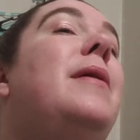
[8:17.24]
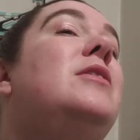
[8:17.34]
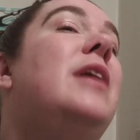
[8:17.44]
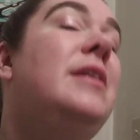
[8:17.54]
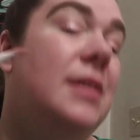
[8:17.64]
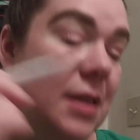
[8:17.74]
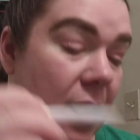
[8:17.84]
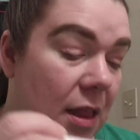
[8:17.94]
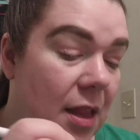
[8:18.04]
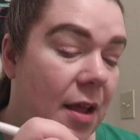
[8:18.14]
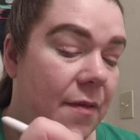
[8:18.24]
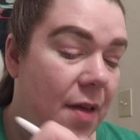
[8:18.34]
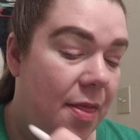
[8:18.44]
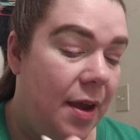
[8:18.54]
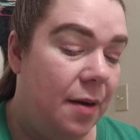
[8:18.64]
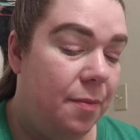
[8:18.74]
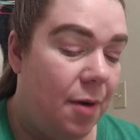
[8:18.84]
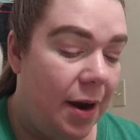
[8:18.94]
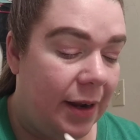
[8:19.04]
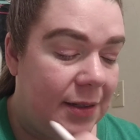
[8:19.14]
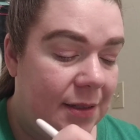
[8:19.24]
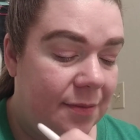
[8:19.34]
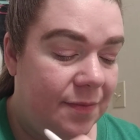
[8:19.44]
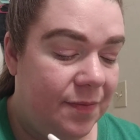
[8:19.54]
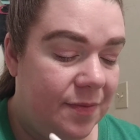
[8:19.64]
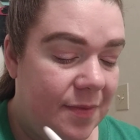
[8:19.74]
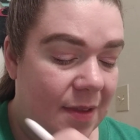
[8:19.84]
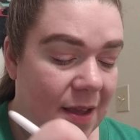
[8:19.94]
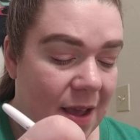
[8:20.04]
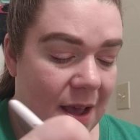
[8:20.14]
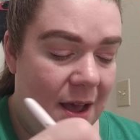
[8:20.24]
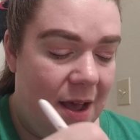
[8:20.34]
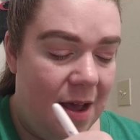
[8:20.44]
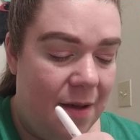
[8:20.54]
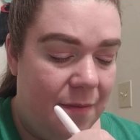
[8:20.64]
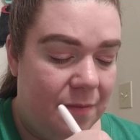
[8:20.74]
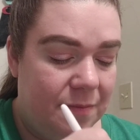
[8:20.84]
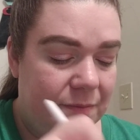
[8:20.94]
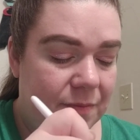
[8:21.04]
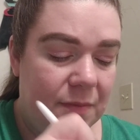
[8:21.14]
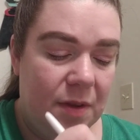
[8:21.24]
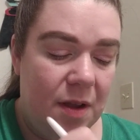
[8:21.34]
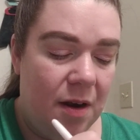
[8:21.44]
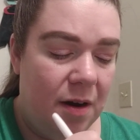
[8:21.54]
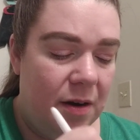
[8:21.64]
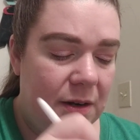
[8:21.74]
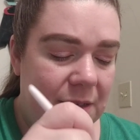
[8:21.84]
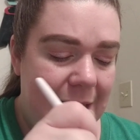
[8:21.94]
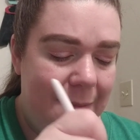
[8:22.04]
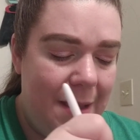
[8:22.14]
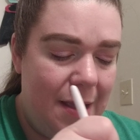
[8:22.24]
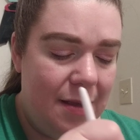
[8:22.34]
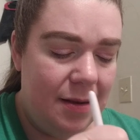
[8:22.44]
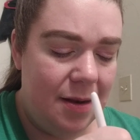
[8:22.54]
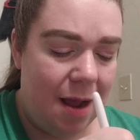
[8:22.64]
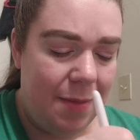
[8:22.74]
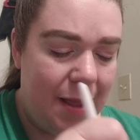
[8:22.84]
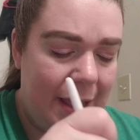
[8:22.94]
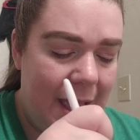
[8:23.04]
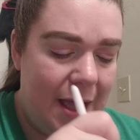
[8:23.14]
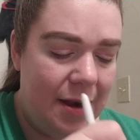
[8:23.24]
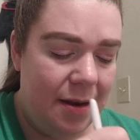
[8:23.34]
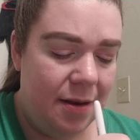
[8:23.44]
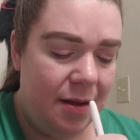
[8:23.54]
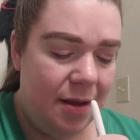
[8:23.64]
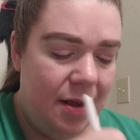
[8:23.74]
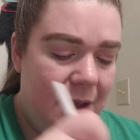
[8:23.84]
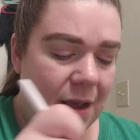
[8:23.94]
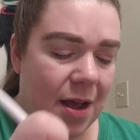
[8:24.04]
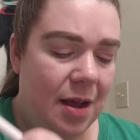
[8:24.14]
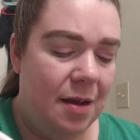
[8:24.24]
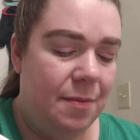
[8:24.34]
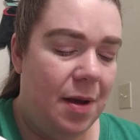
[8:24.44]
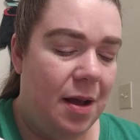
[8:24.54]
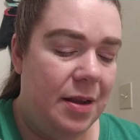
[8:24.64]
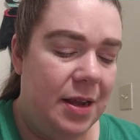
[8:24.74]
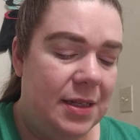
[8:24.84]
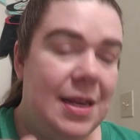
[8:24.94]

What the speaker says: Posh. I just love their products. Heard Debbie Knobloch and Anya